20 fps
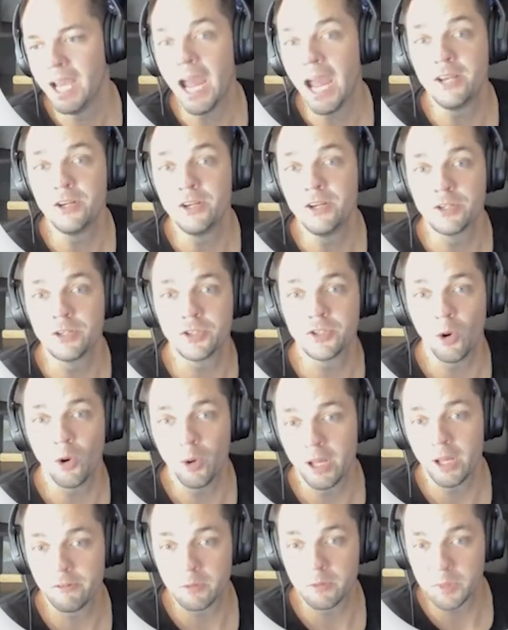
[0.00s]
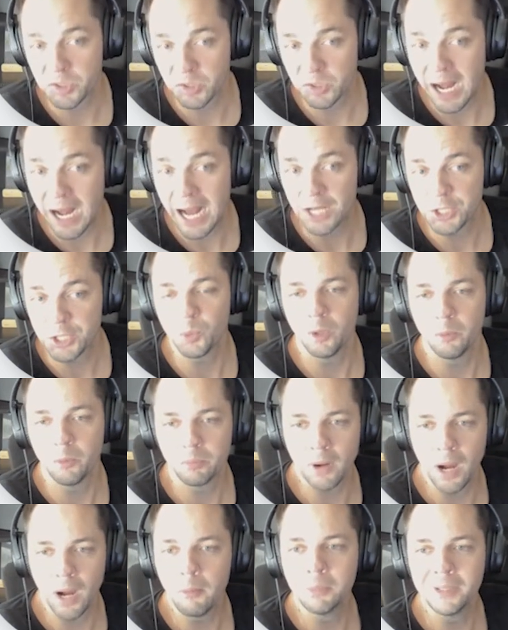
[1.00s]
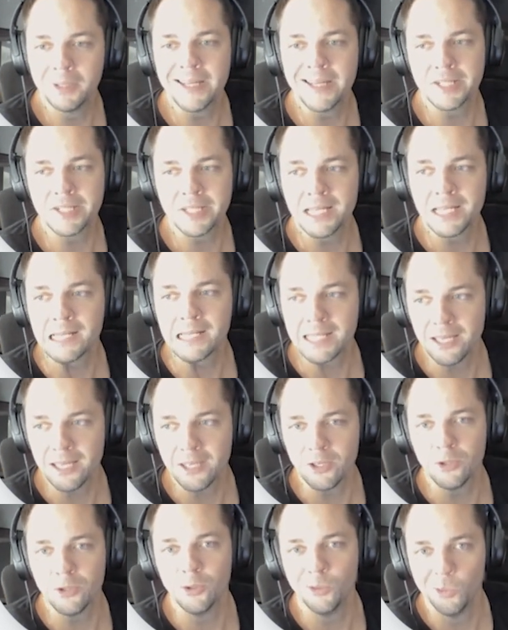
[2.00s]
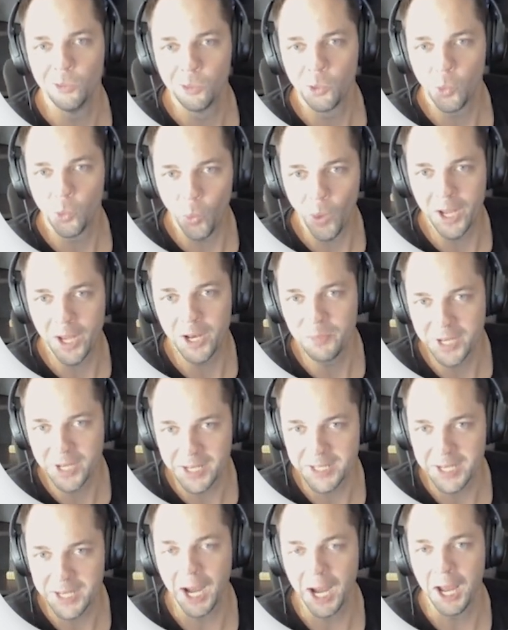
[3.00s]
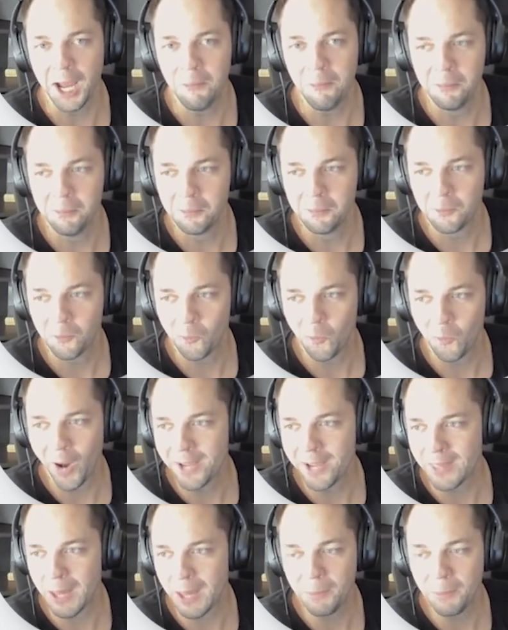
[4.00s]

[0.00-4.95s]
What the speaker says: and you're starting from scratch, well, probably it's going to take you quite a bit of time, right?